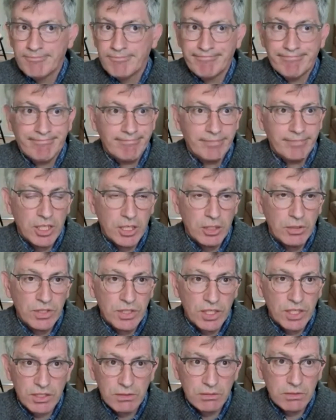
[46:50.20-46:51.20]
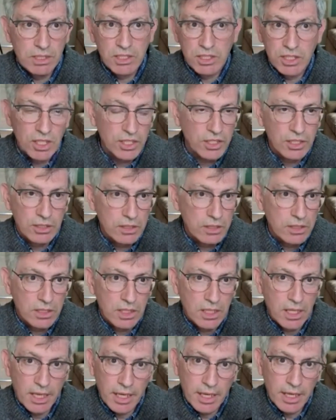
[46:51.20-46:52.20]
decisions
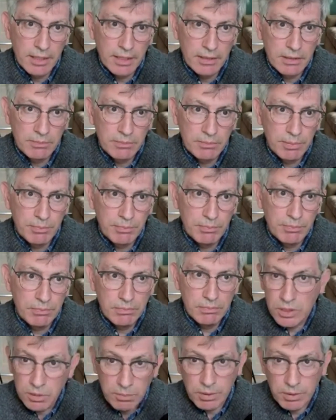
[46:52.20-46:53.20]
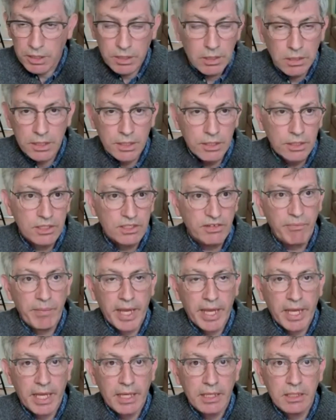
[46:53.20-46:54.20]
that political leaders have
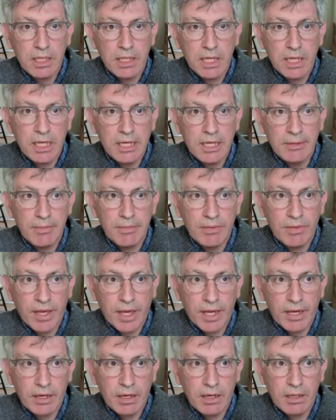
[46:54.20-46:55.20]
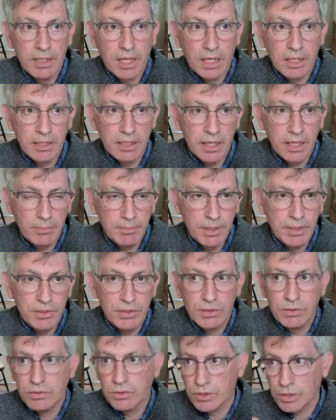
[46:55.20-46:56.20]
made that are not going to help
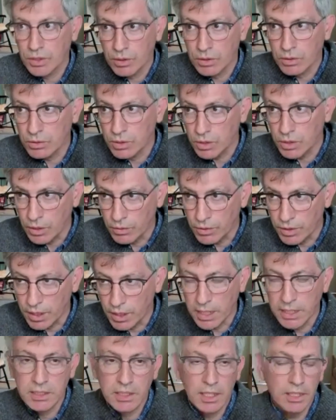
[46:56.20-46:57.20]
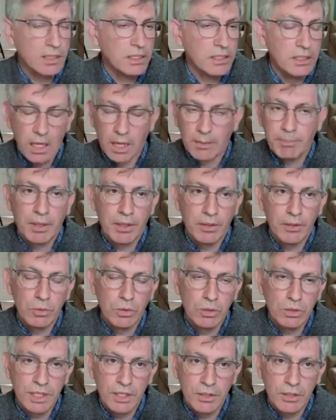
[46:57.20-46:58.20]
us. So the United States is not part of the
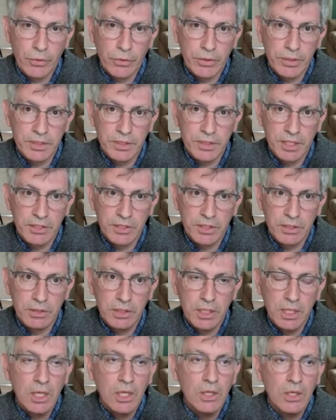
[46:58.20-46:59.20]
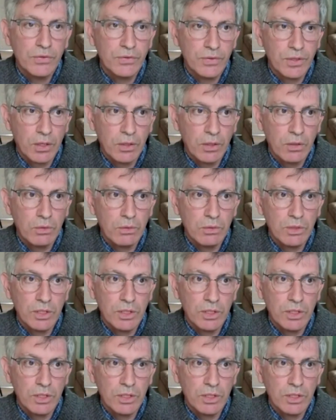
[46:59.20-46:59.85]
World Health Organization. So